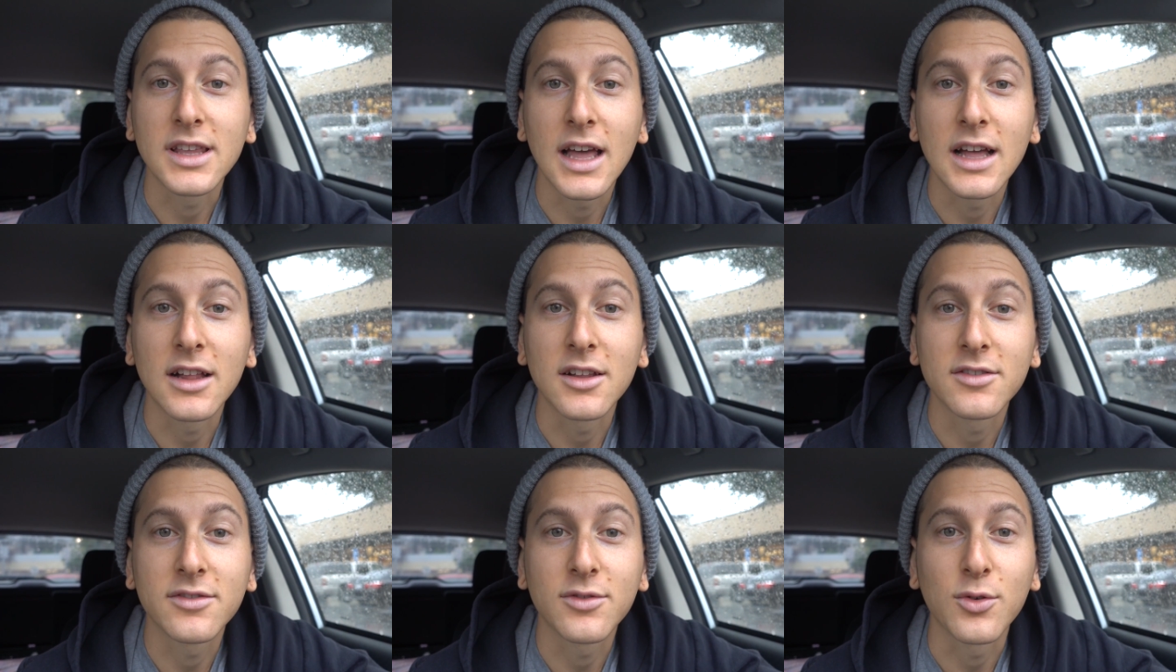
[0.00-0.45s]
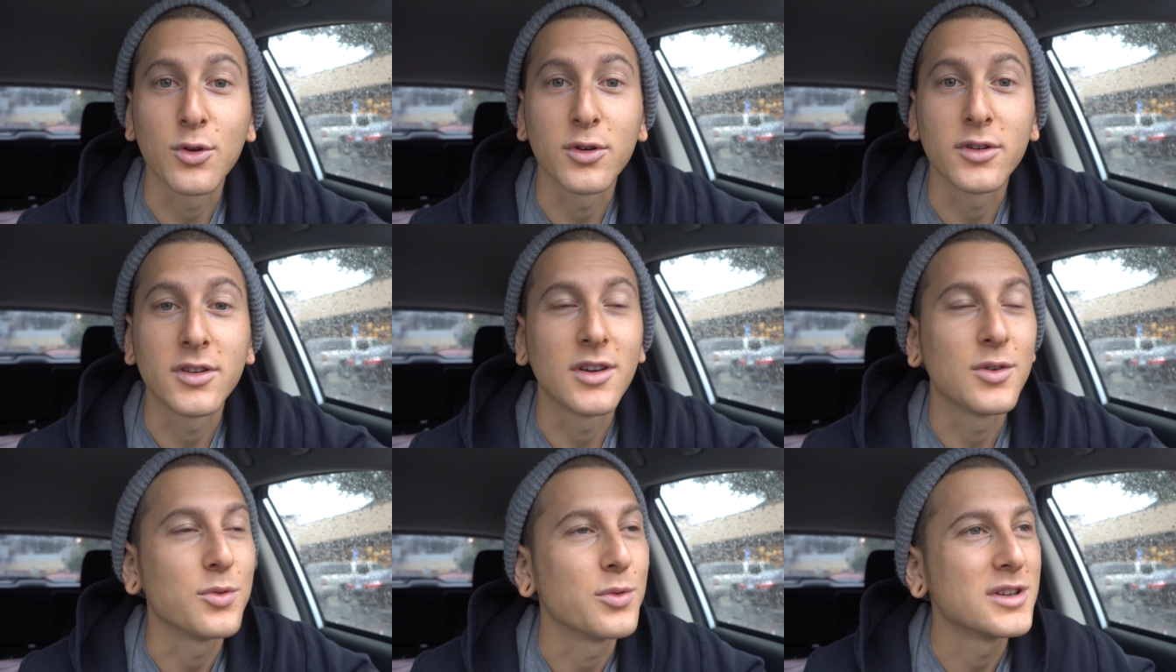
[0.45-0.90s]

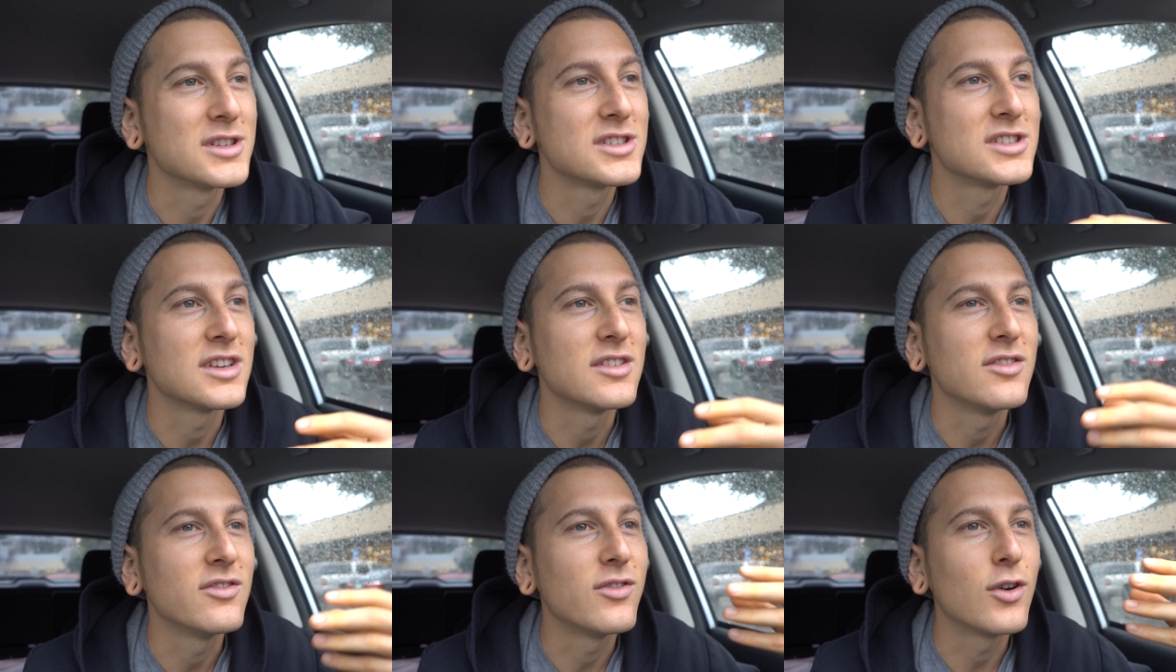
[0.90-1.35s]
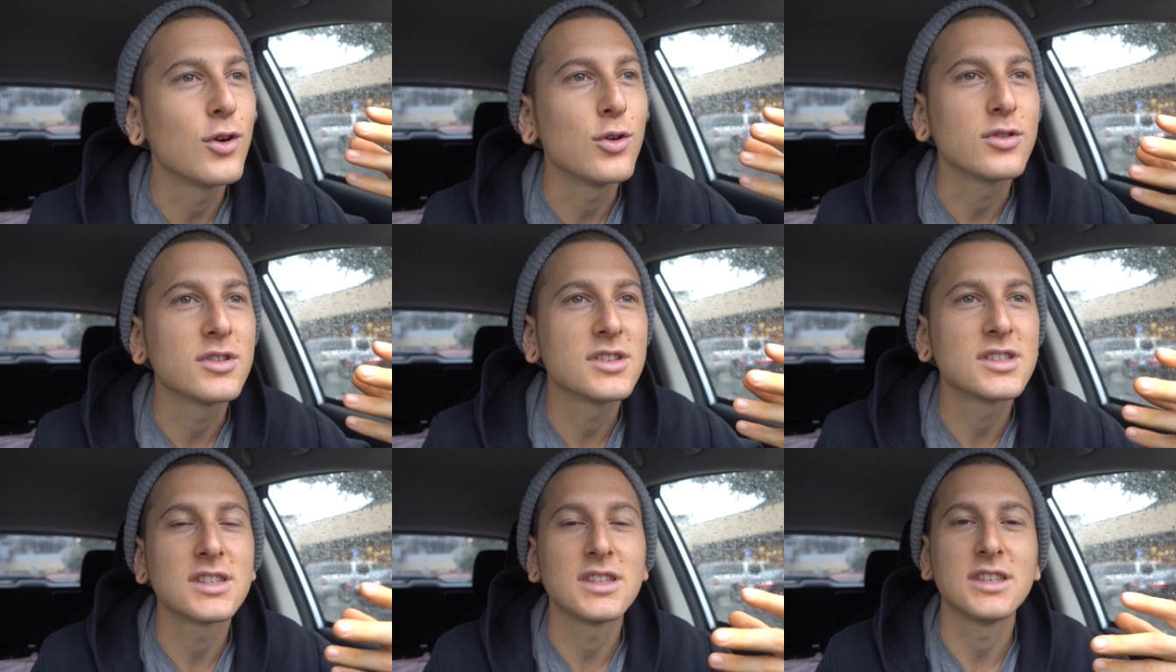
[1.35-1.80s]
California, which
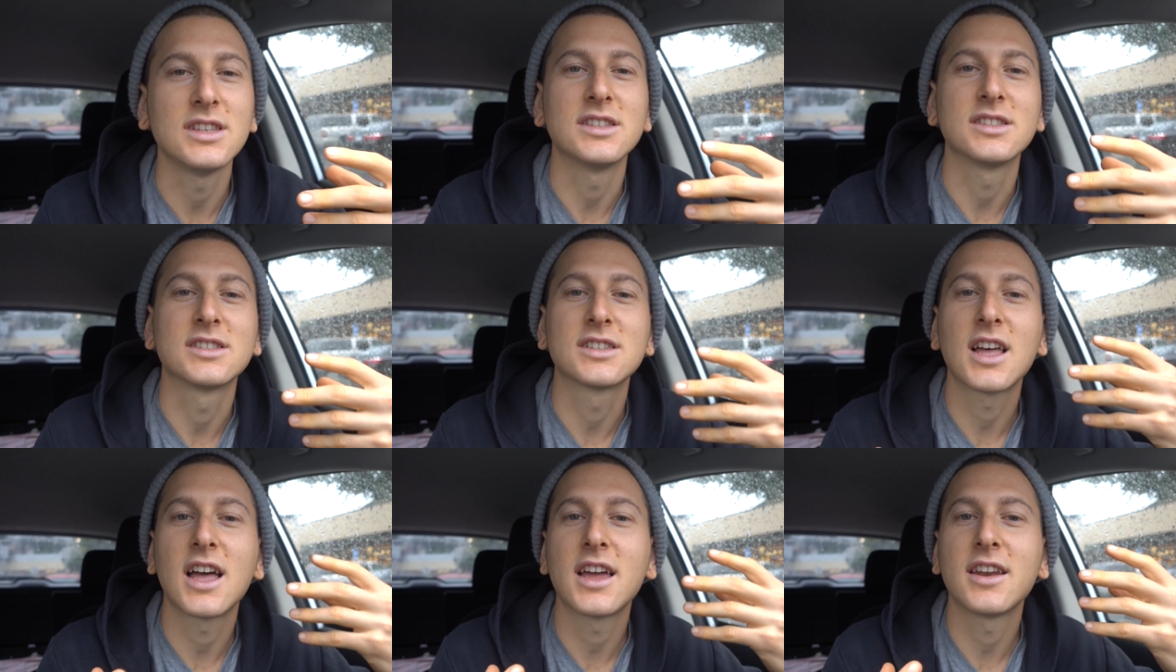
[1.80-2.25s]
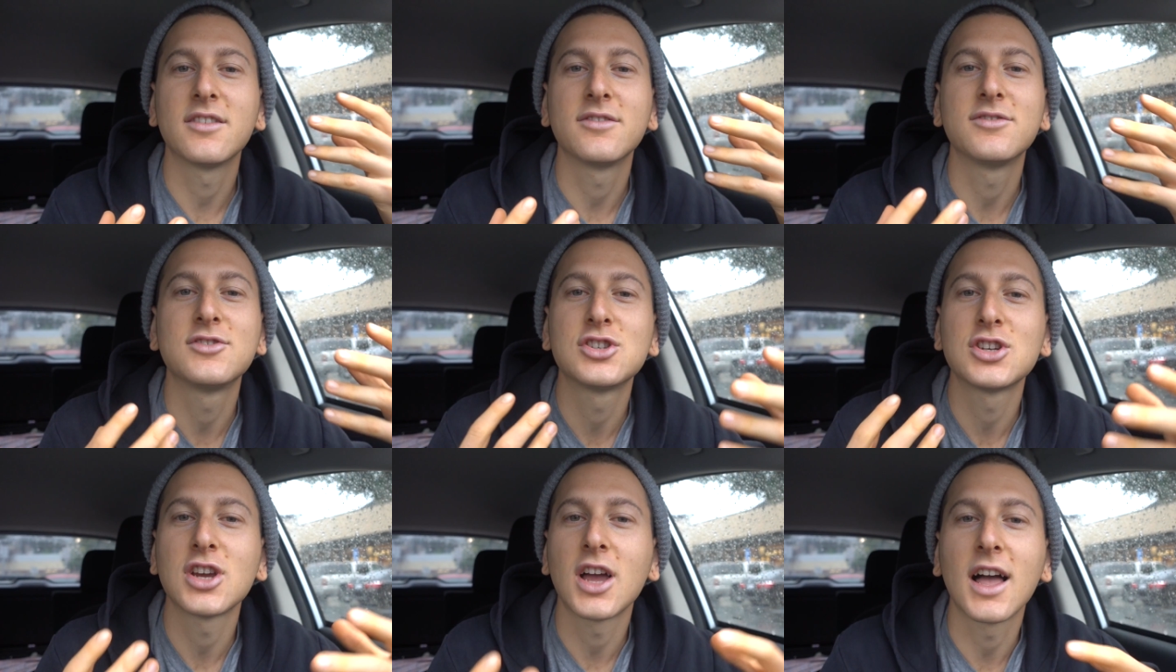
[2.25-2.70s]
invokes these kind
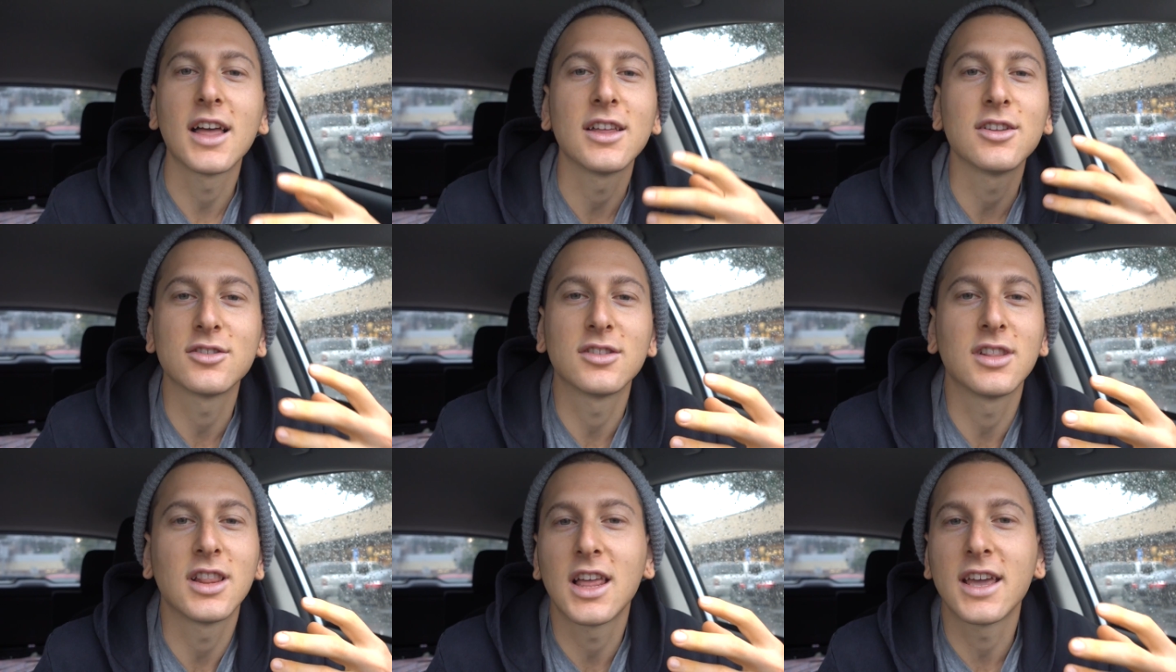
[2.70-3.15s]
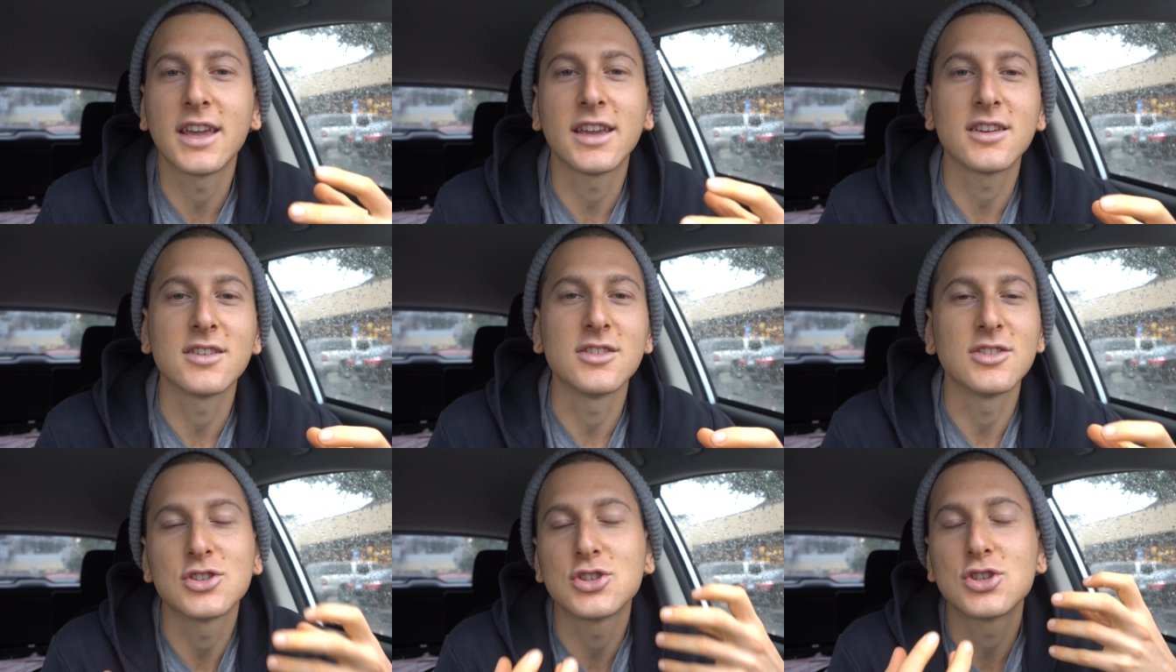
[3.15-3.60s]
of
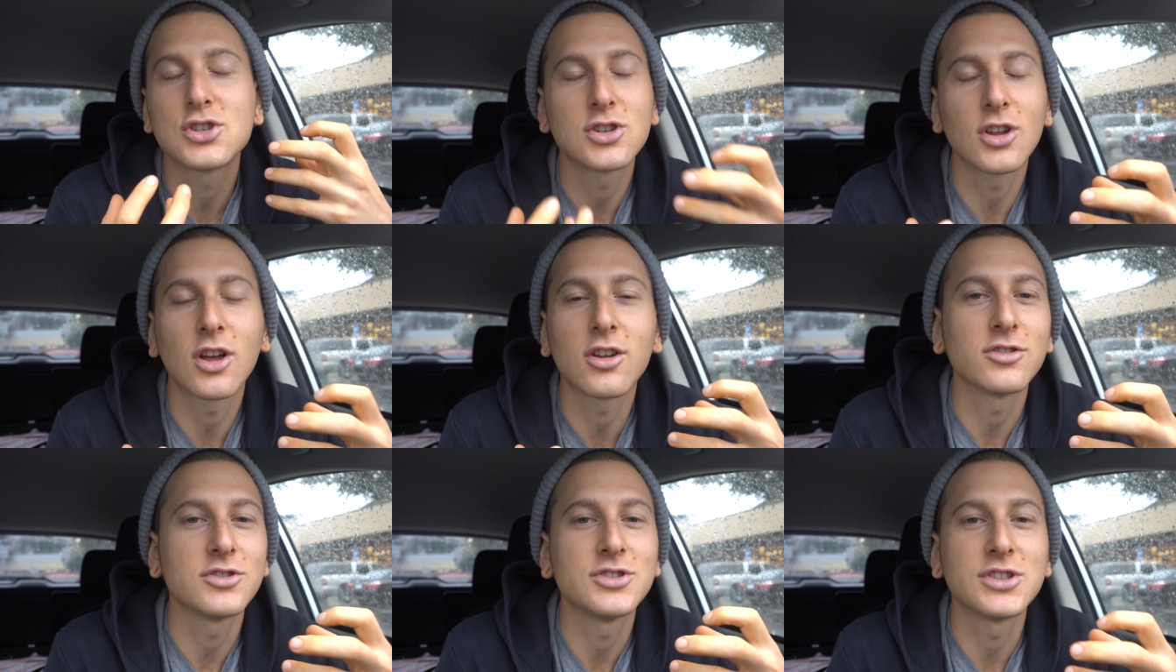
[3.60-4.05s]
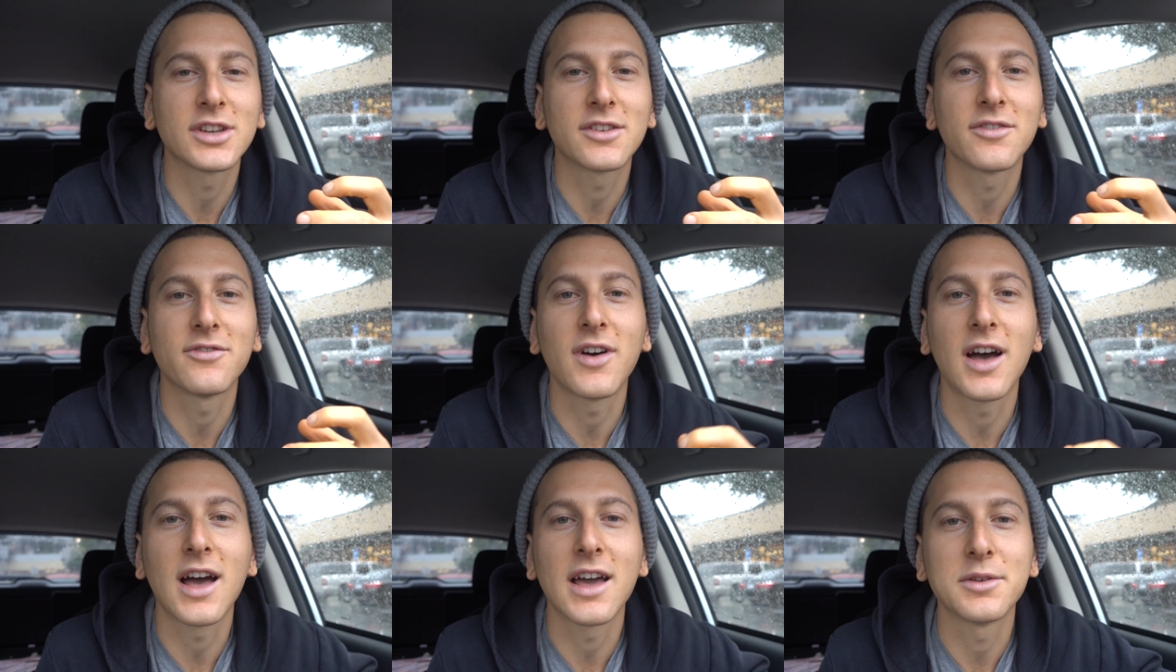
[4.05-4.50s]
childlike, nostalgic
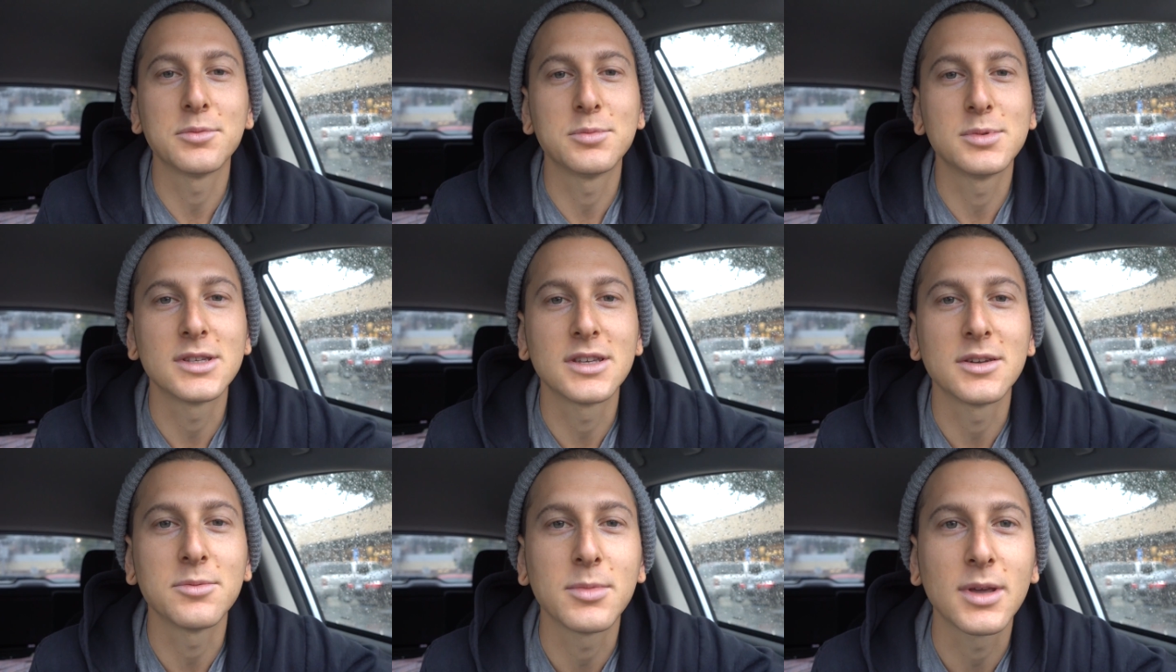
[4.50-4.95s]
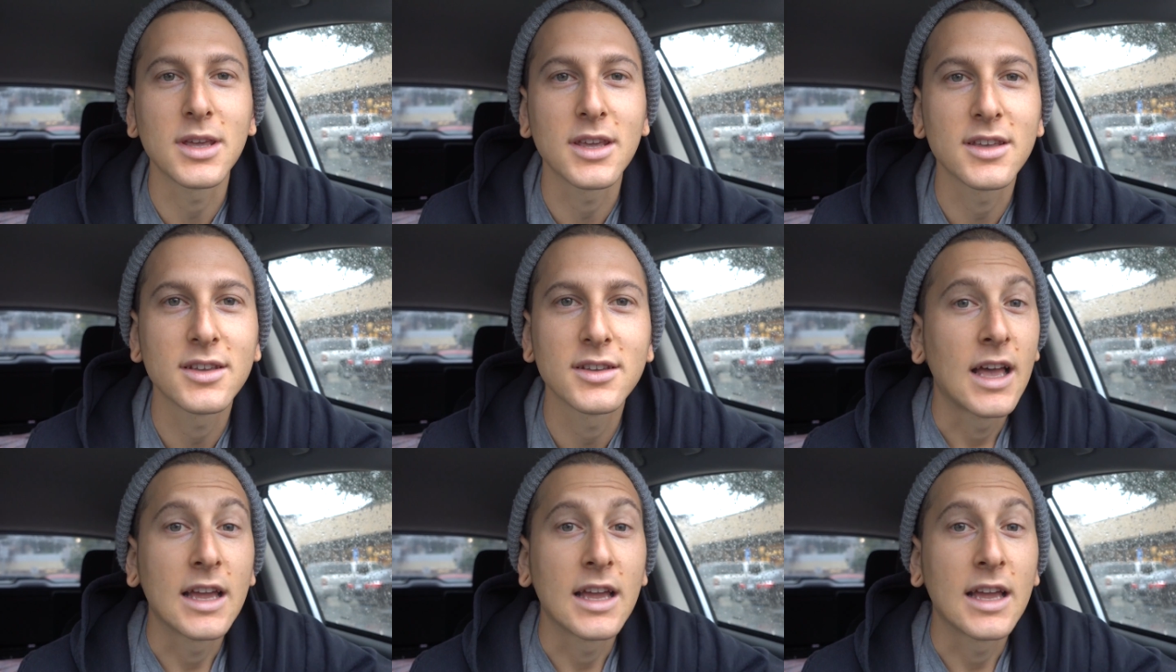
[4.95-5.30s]
vibes in me.